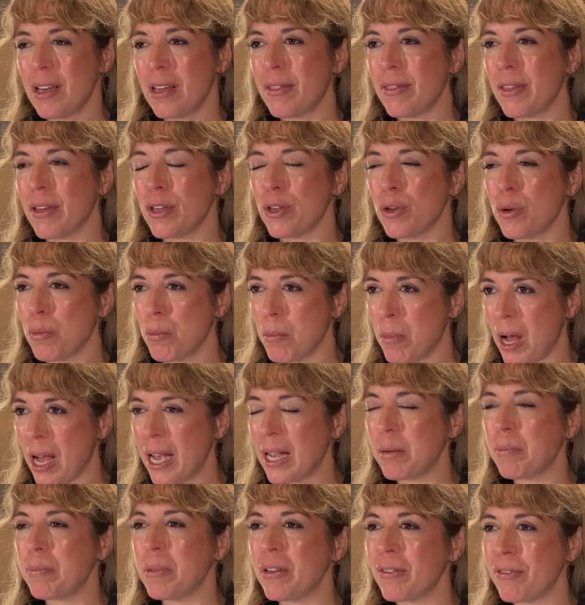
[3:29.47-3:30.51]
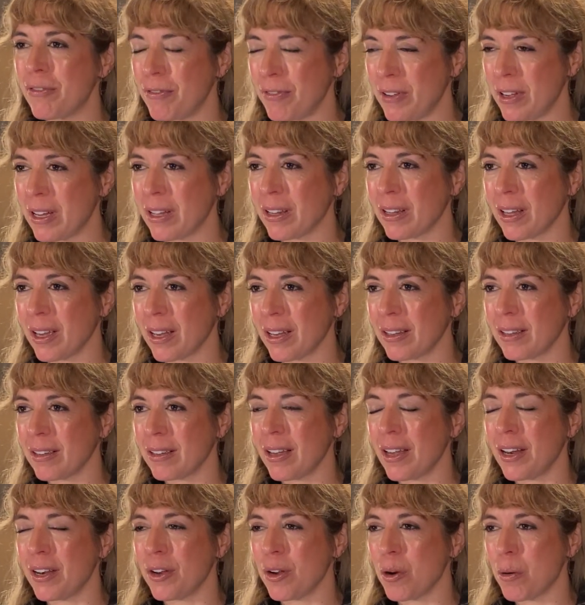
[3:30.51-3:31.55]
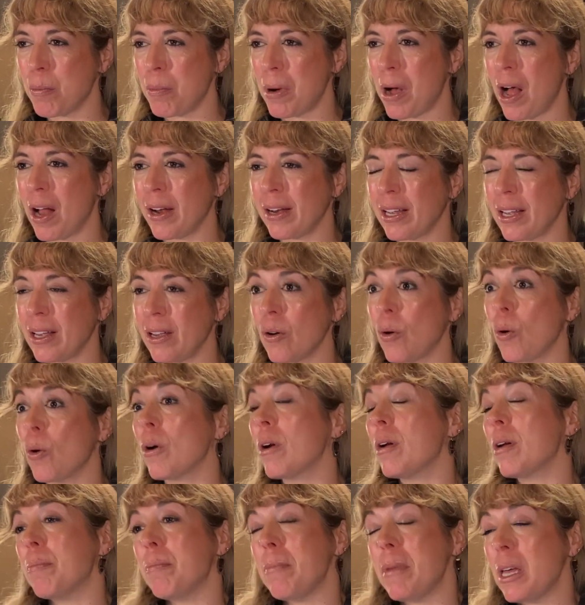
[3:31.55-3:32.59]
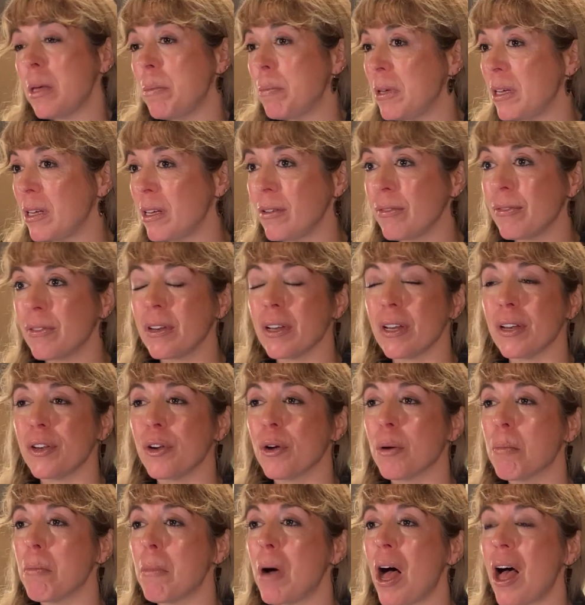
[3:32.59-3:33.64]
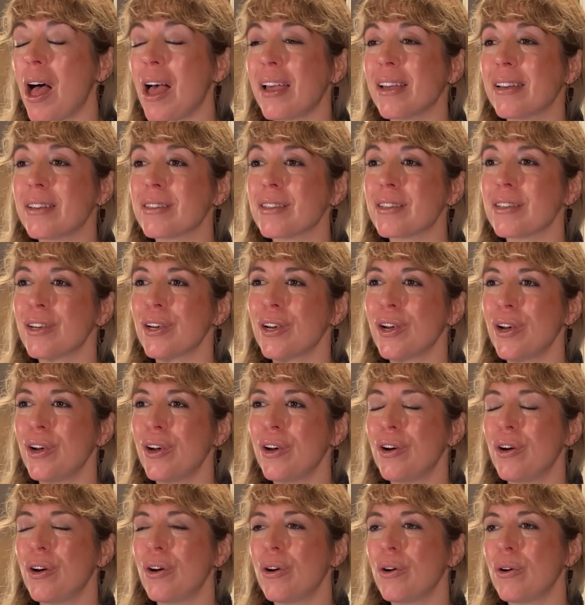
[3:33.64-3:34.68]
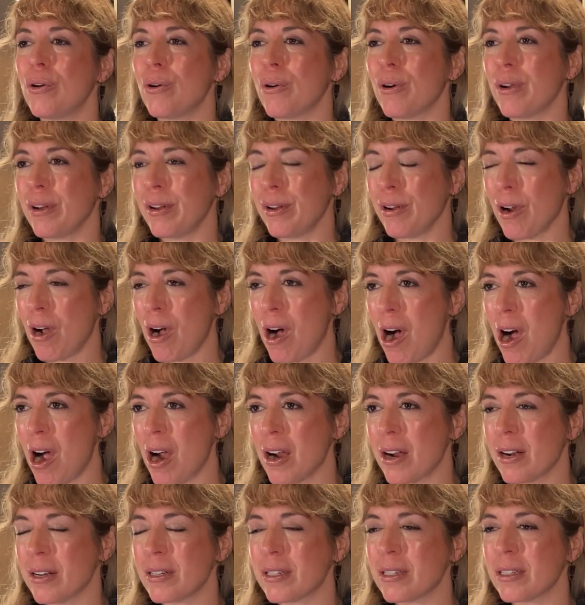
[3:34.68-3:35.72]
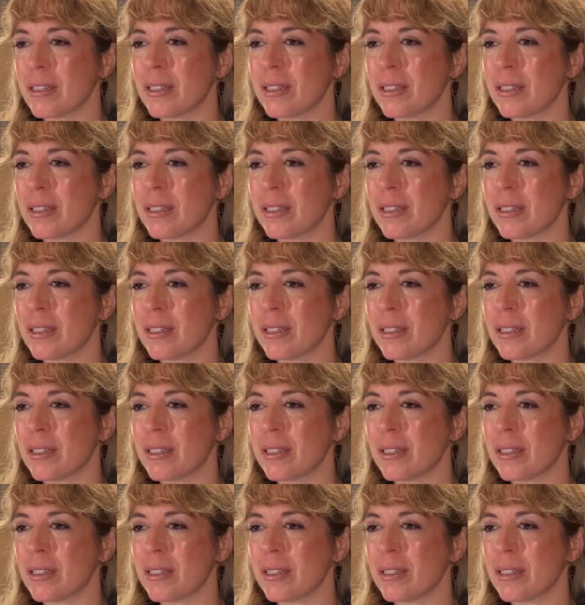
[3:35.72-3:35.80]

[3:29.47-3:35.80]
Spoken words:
that you might be feeling in your body, or maybe even in your mind or in your heart.